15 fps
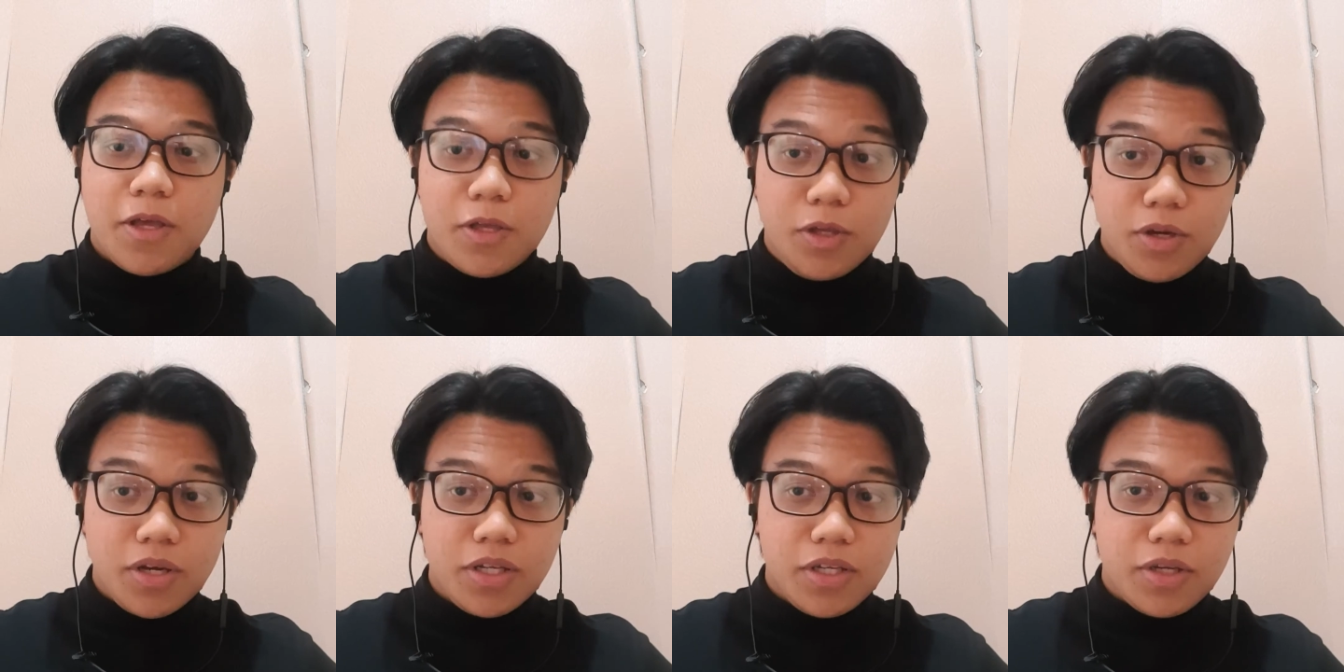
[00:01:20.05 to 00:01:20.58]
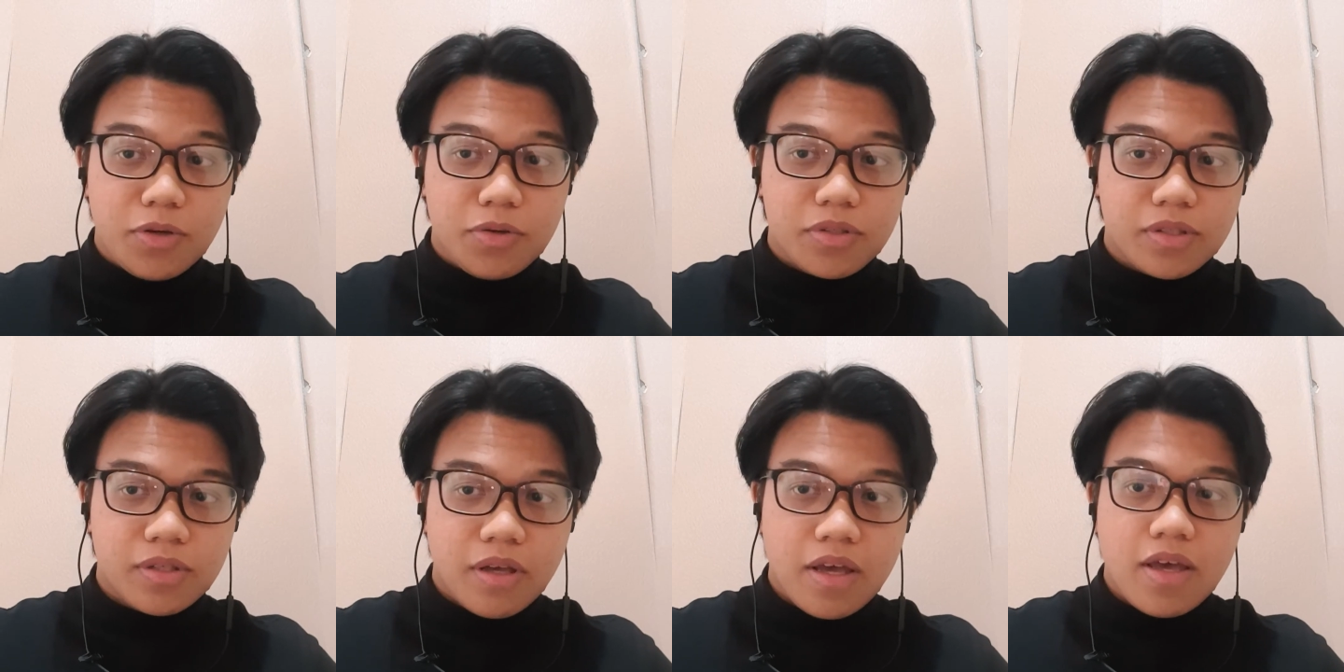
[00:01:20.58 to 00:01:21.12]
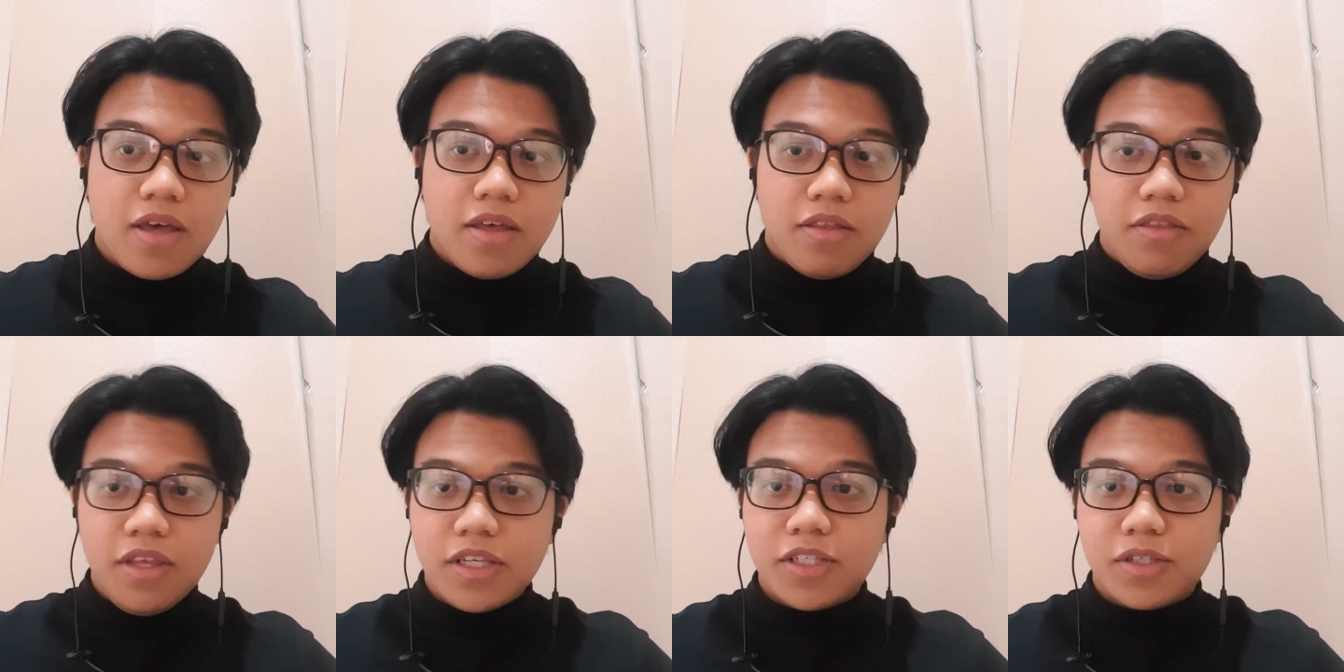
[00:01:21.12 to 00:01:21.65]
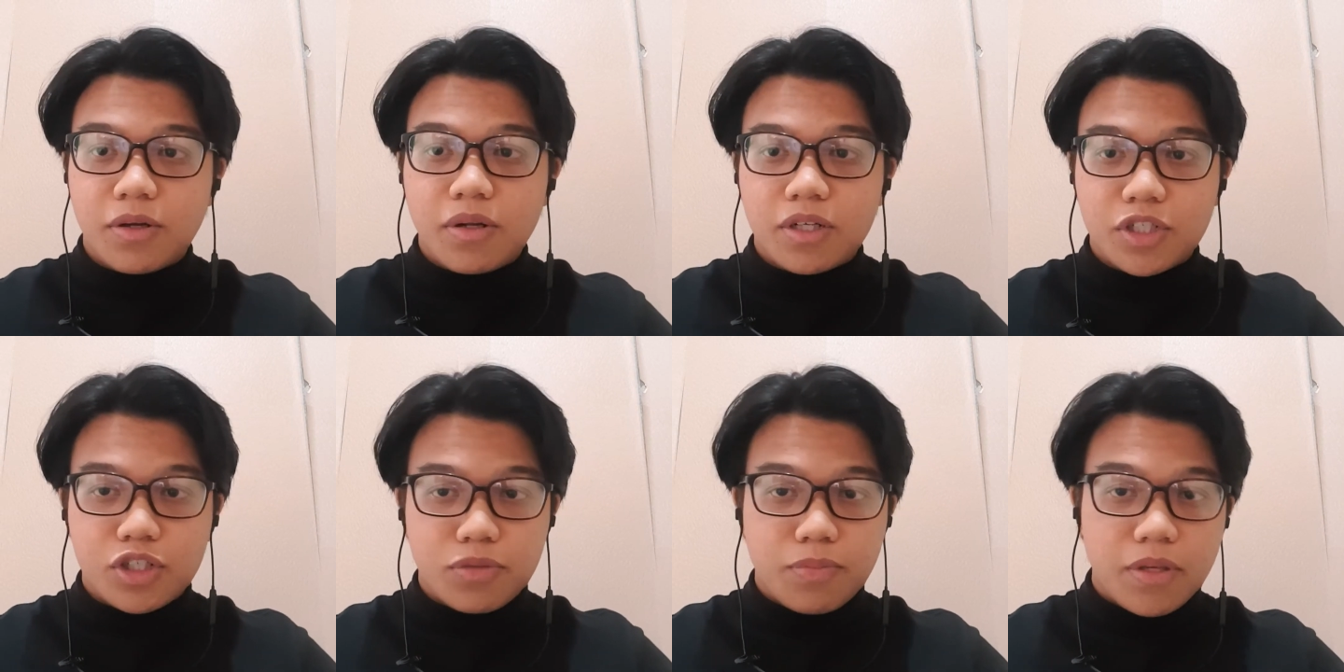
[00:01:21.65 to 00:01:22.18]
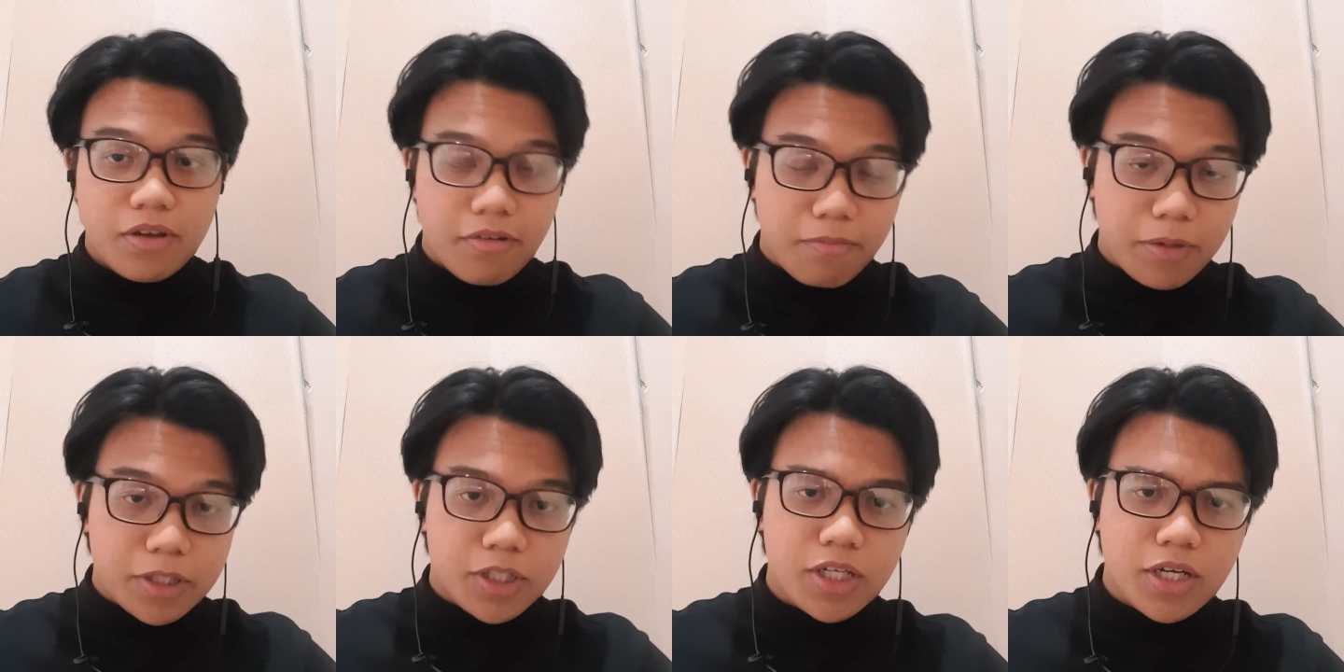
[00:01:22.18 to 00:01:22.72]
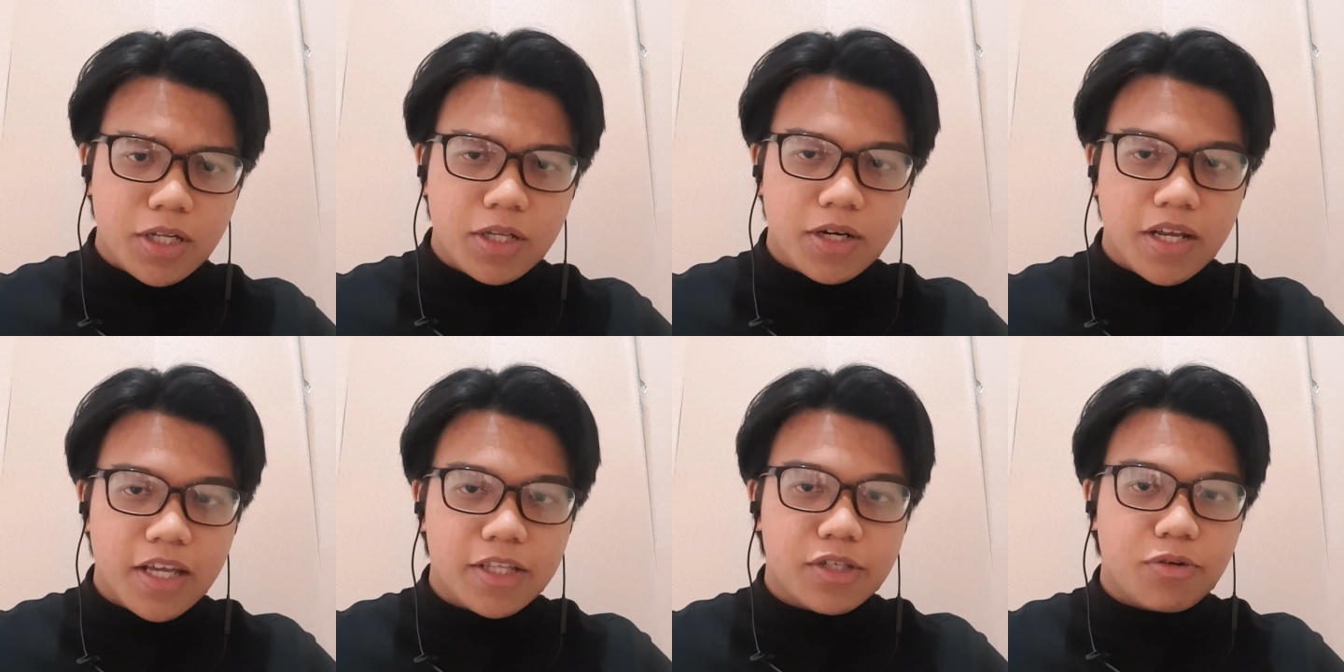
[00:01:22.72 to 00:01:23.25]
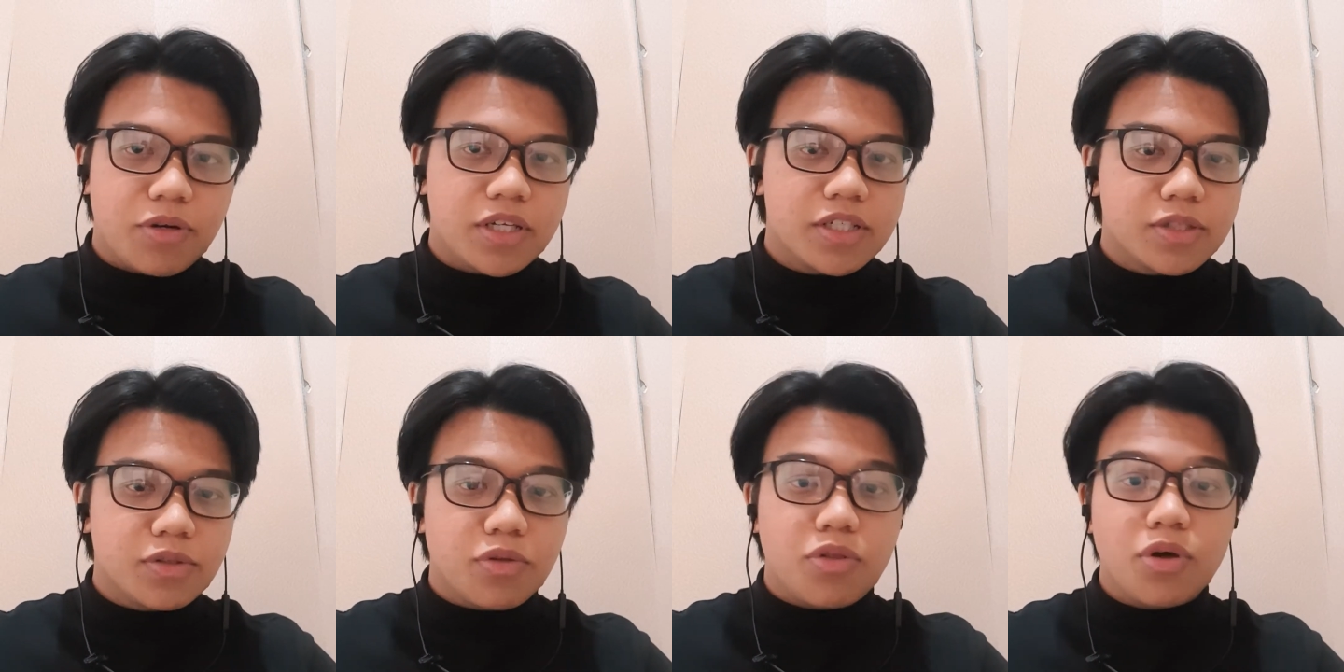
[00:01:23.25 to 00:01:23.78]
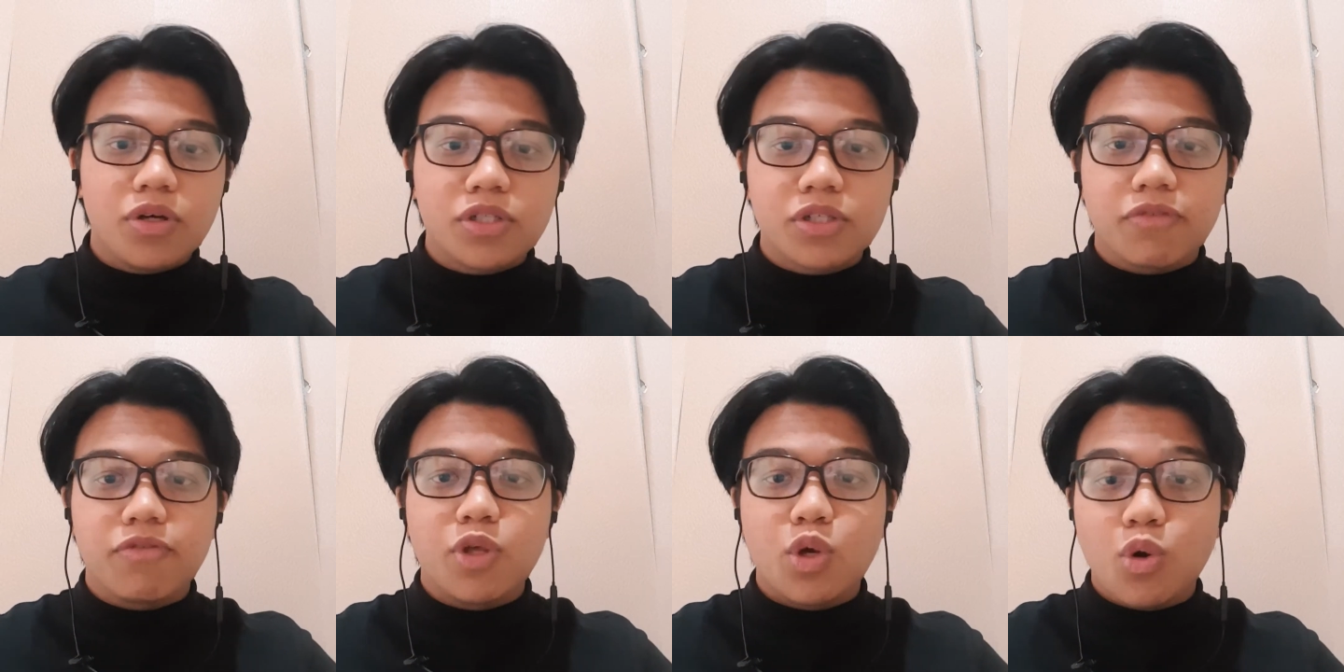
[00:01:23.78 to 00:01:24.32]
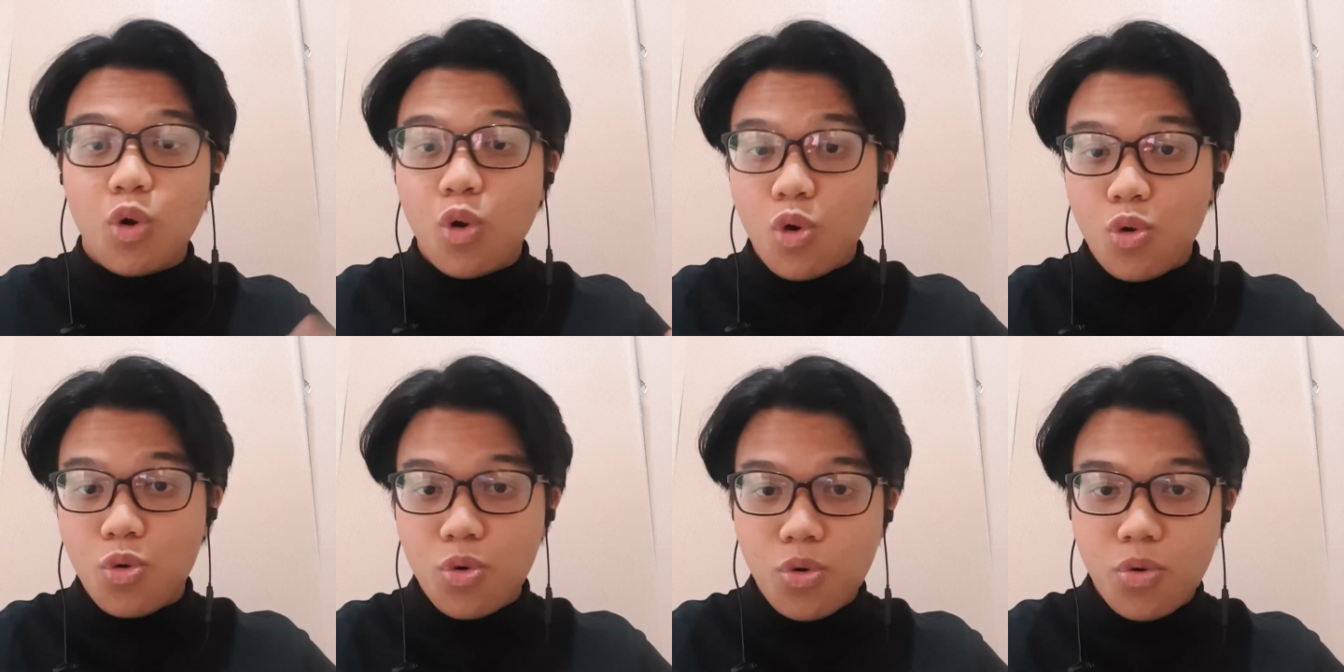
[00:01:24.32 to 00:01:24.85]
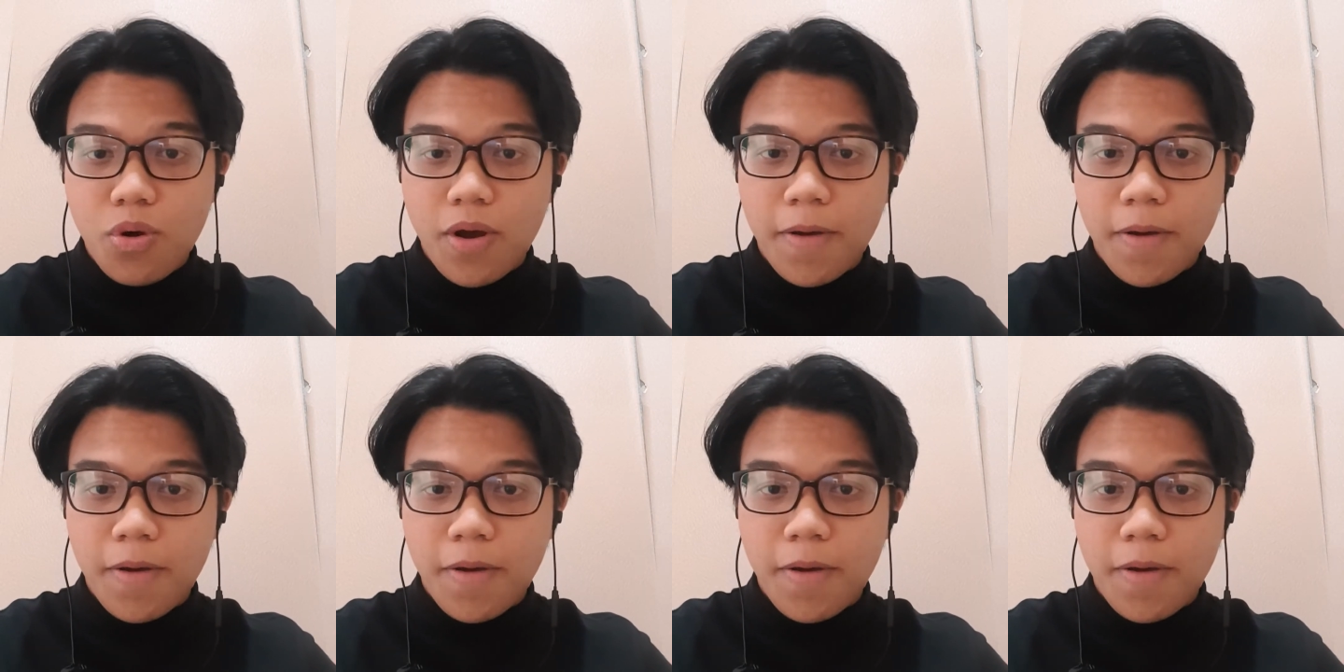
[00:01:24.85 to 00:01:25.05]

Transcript: You can use, "This talk should be of particular interest to those of you who,"